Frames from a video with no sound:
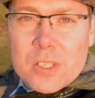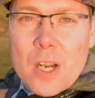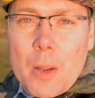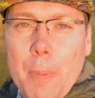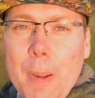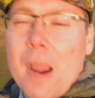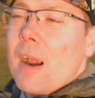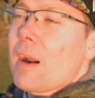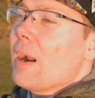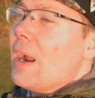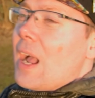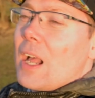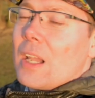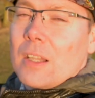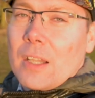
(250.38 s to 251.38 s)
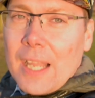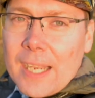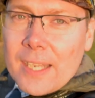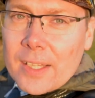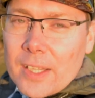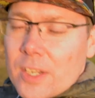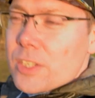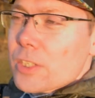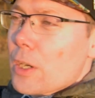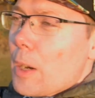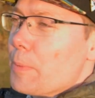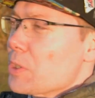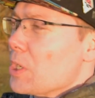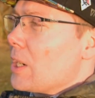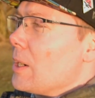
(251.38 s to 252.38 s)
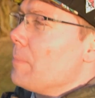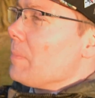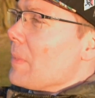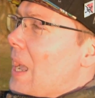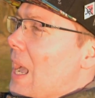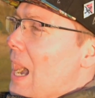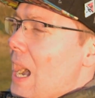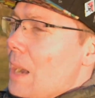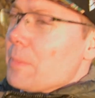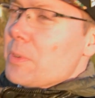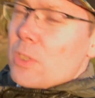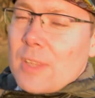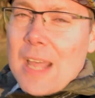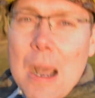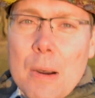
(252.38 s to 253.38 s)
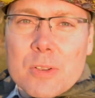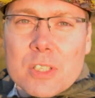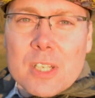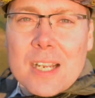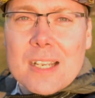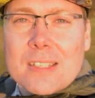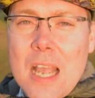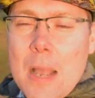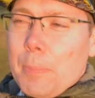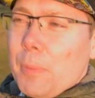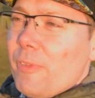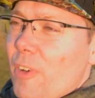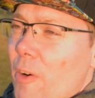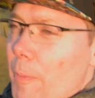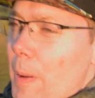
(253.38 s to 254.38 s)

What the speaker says: it up here, link in the description. So that was an example of what